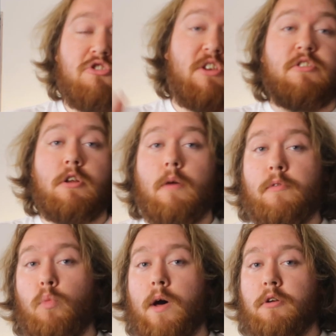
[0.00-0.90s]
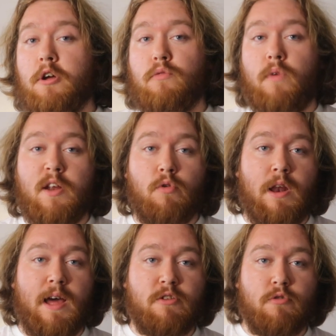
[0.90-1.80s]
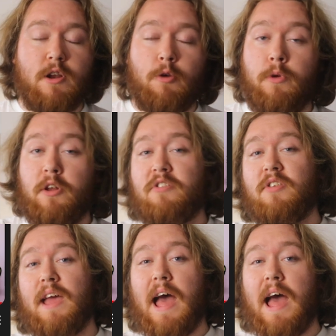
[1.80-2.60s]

She's another well-known vinyl collector in the community,